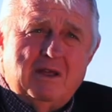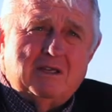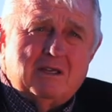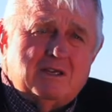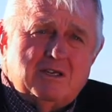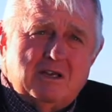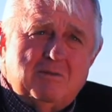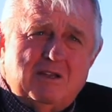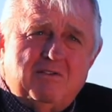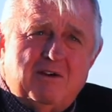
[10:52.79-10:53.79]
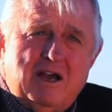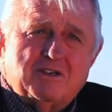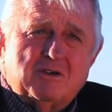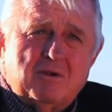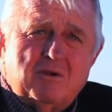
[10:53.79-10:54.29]
to continue to be the
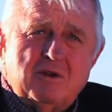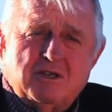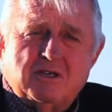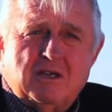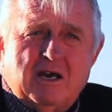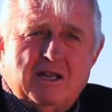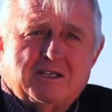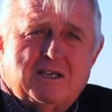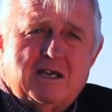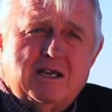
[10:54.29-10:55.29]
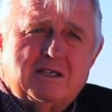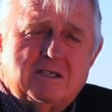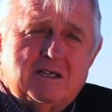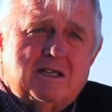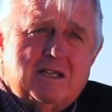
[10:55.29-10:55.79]
fastest growing region in the United States,
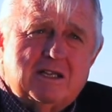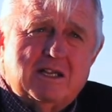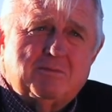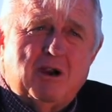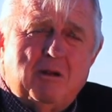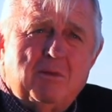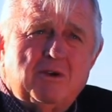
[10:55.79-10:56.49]
and I think that's probably